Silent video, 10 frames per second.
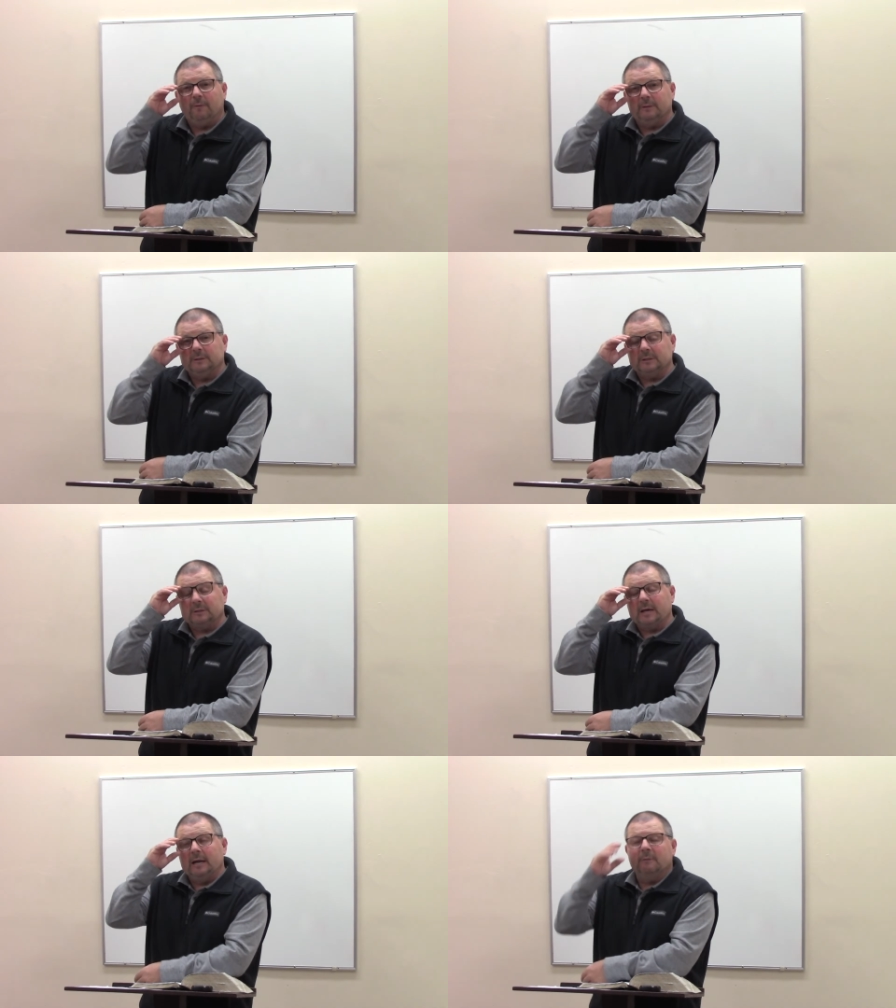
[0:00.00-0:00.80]
it
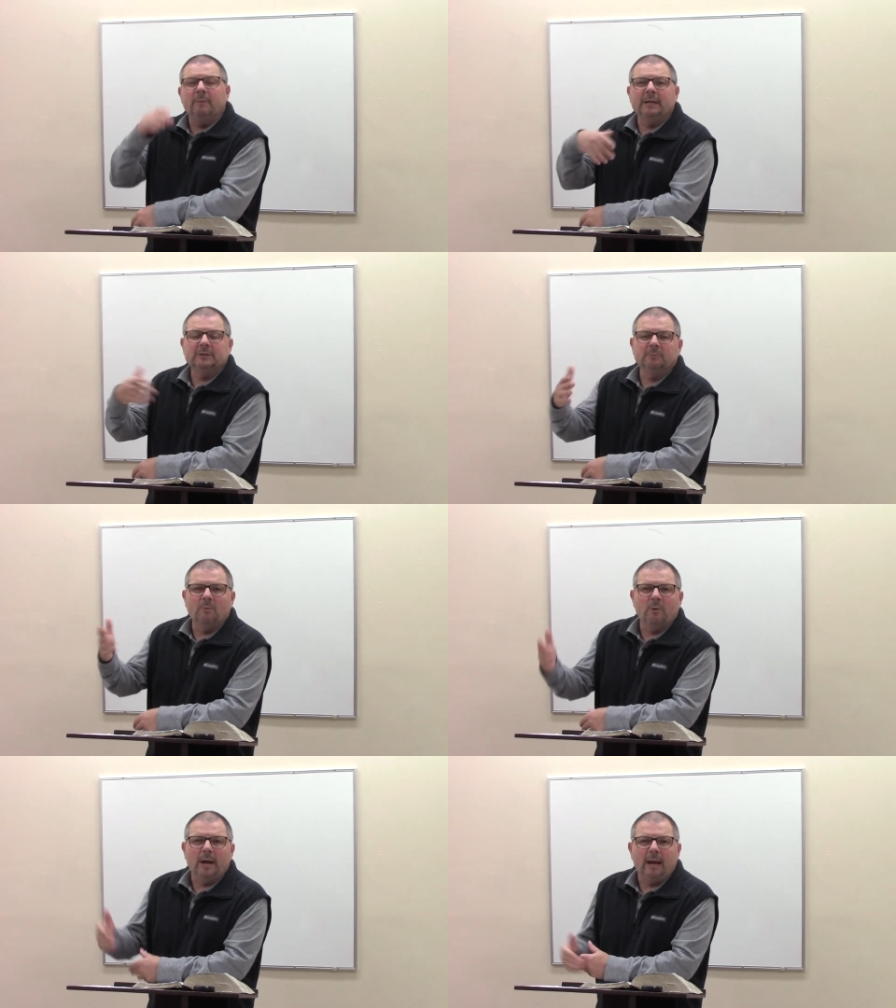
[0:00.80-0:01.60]
just kind of makes you
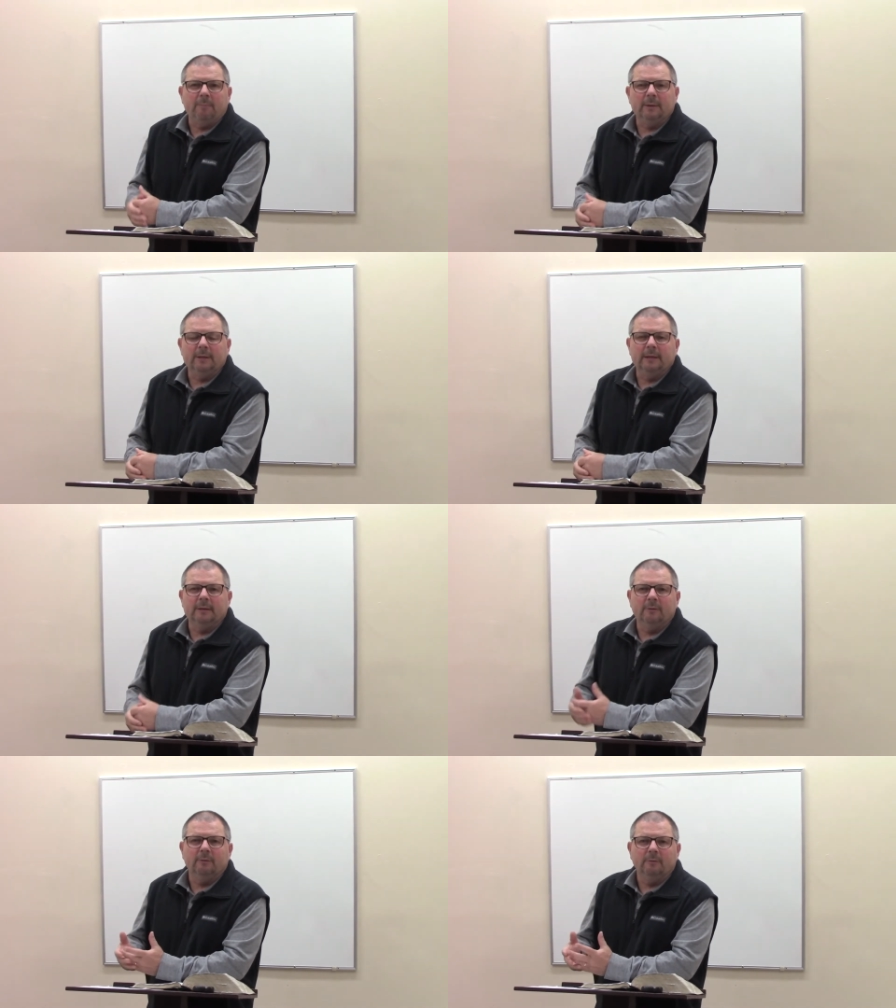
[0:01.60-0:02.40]
more happy, doesn't
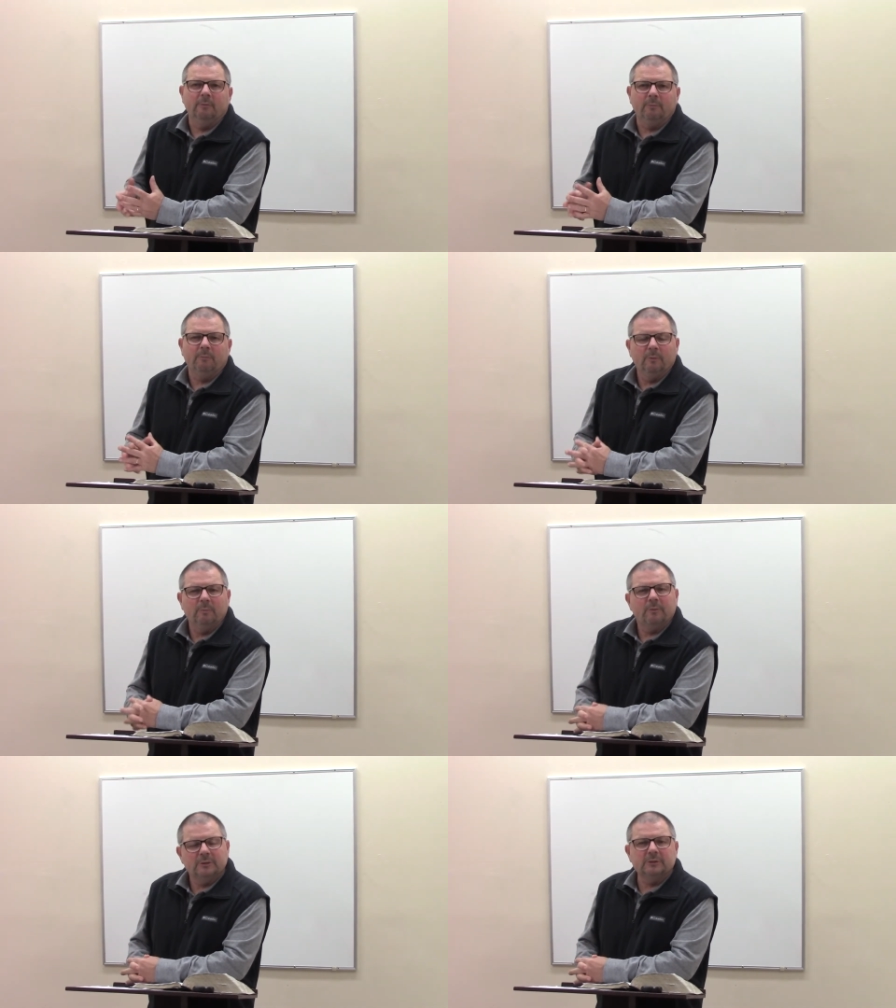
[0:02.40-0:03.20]
it? You, you, you
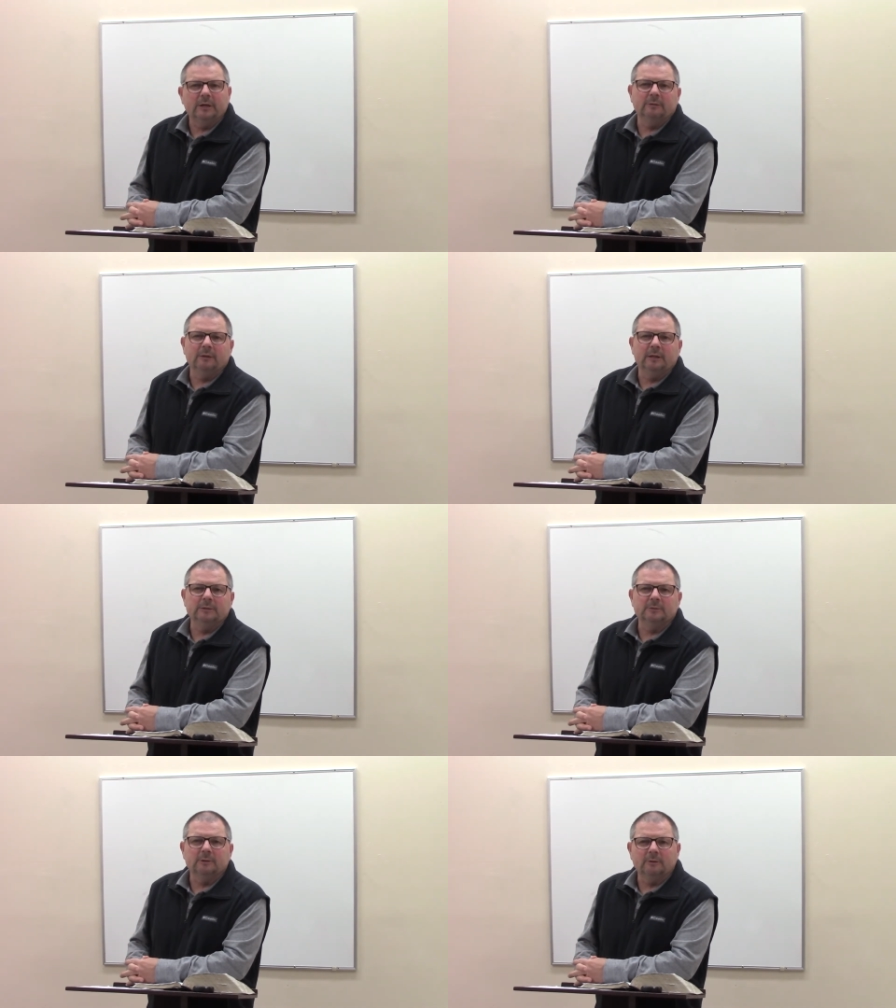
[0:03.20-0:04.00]
appreciate
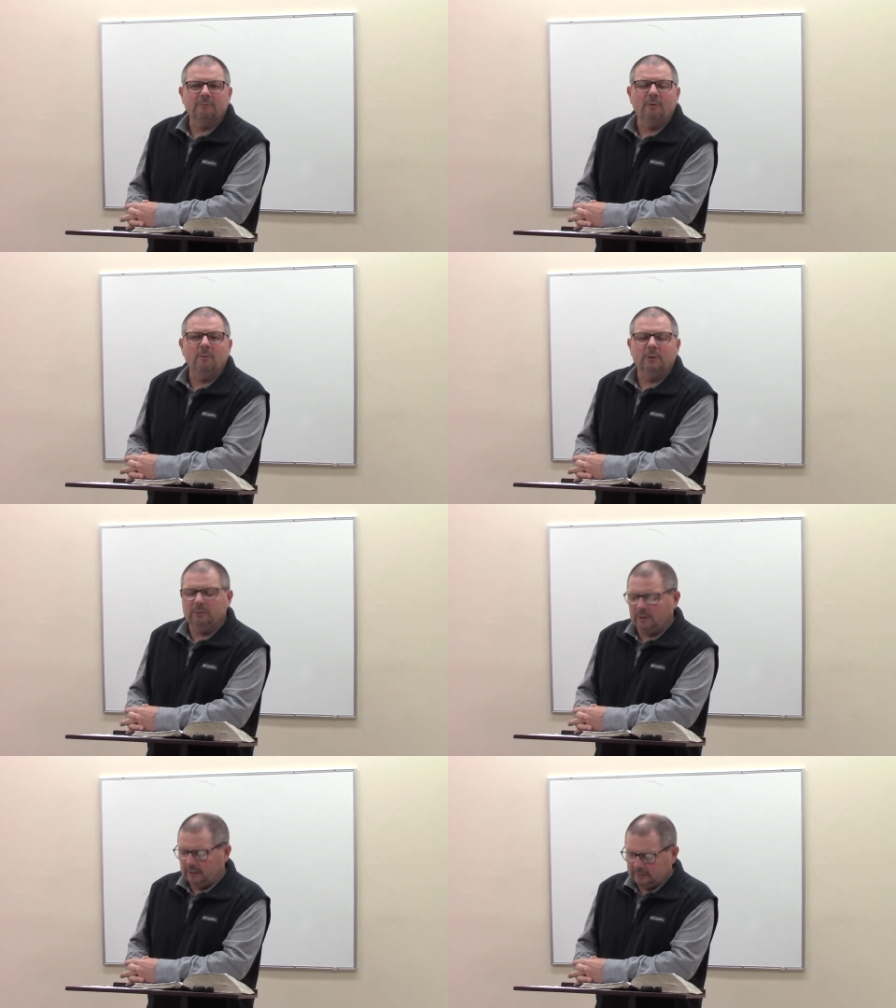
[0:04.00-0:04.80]
things, you look forward to
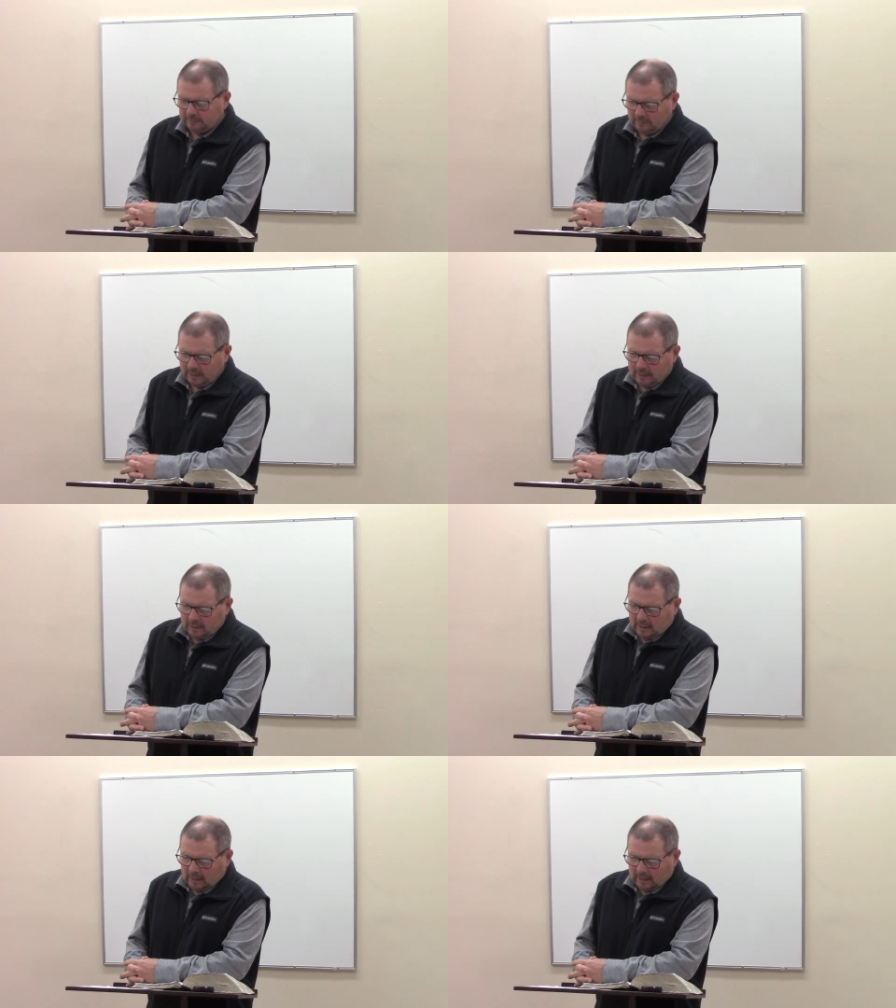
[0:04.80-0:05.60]
things.
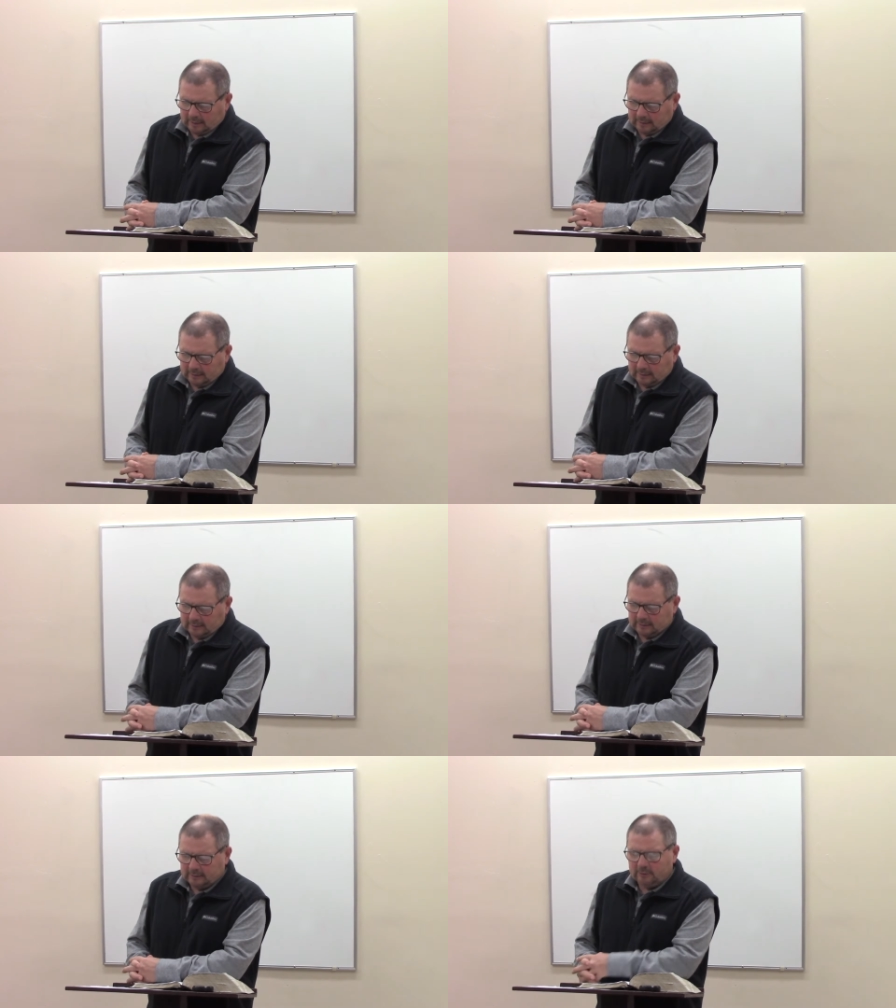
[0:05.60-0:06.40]
And uh,
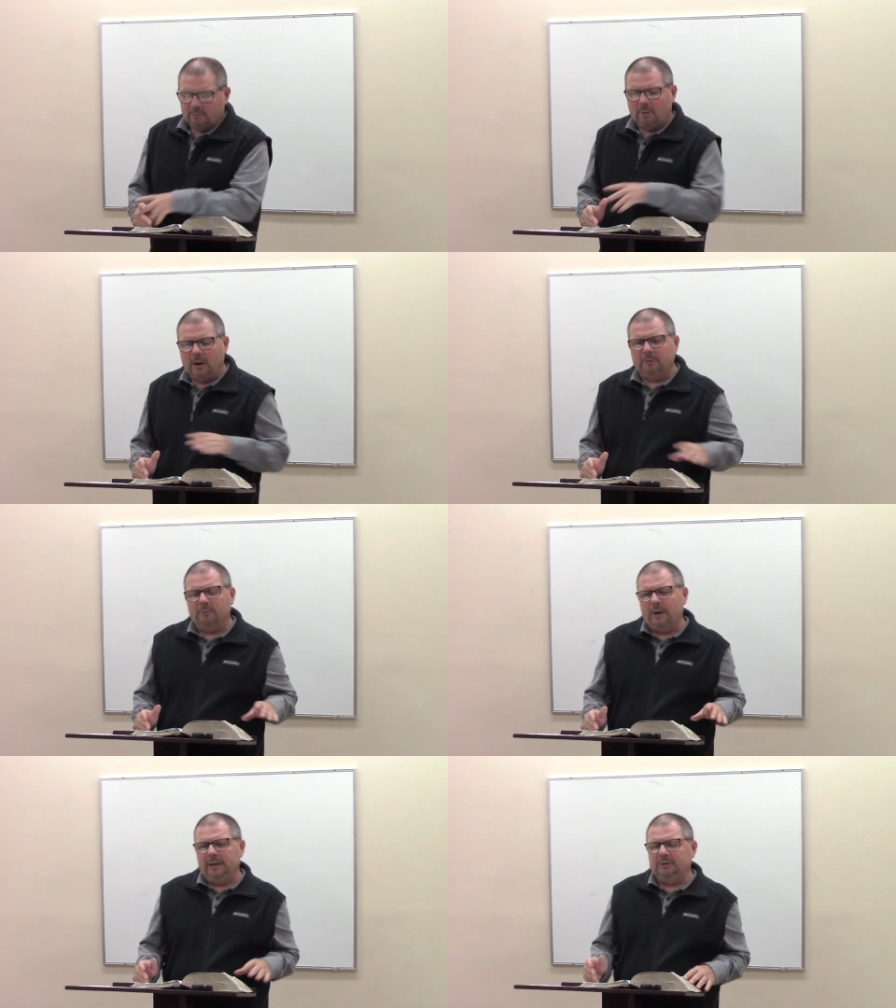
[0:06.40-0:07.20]
your
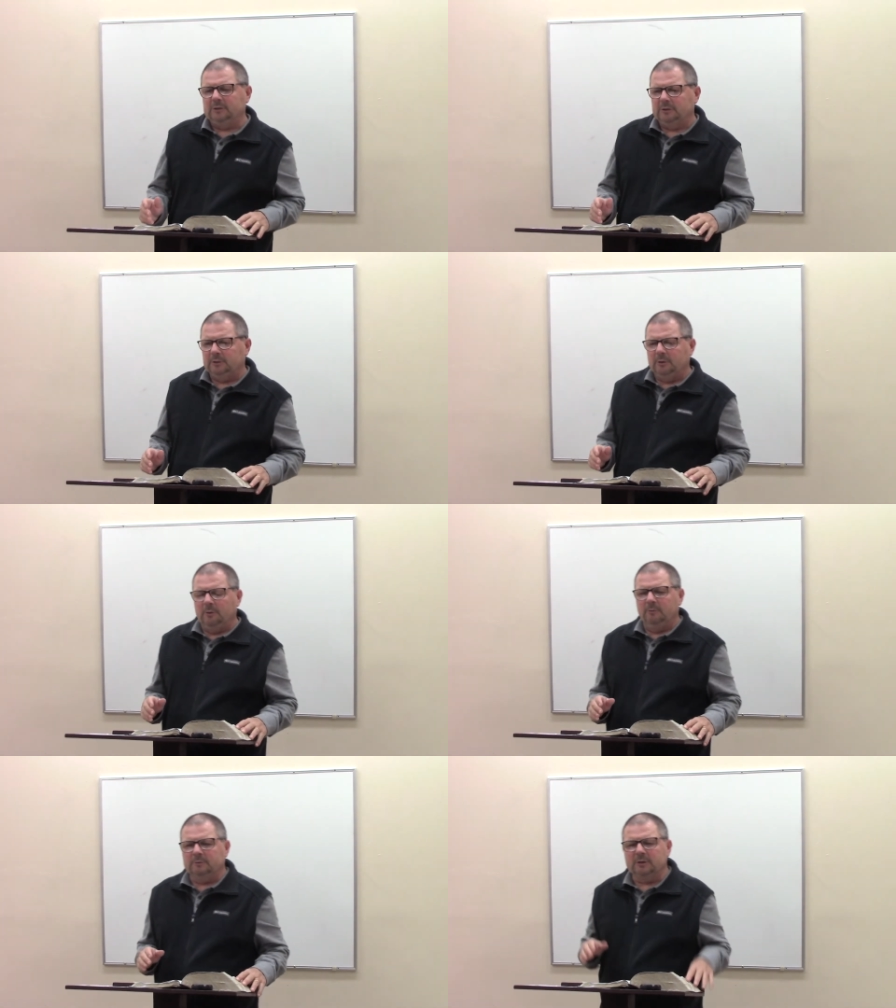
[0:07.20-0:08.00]
moderation, you
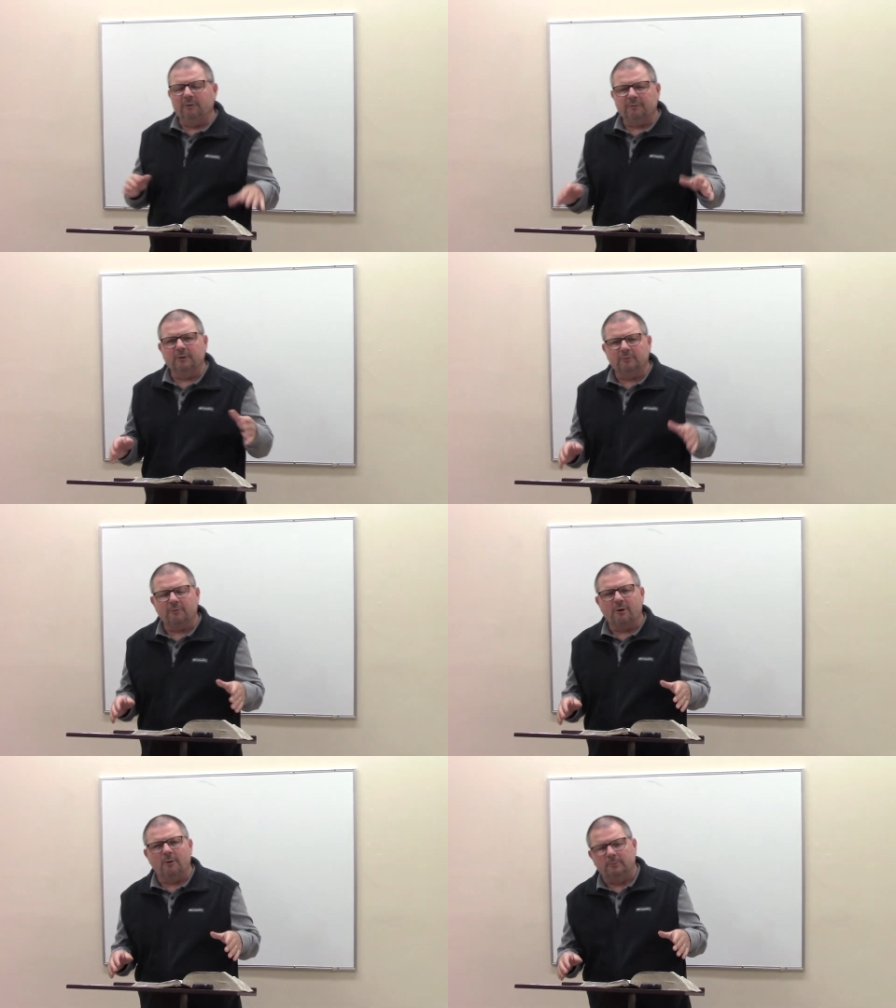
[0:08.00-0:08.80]
know,
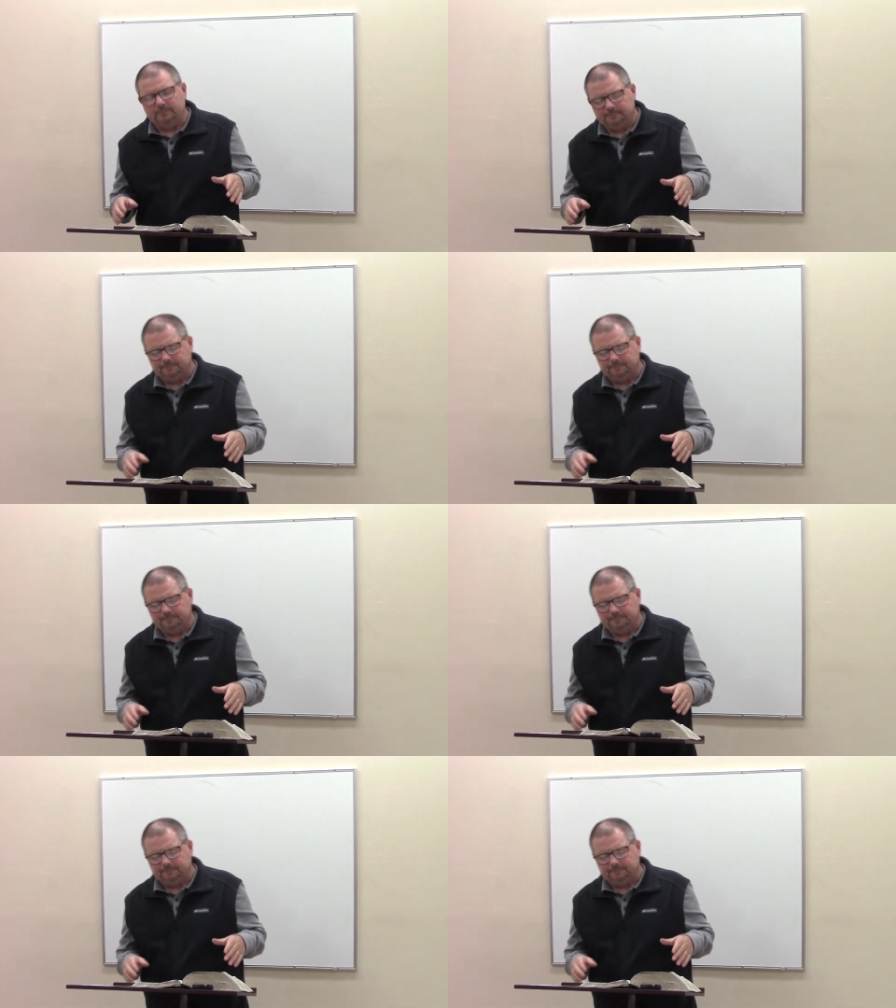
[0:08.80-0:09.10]
self-control.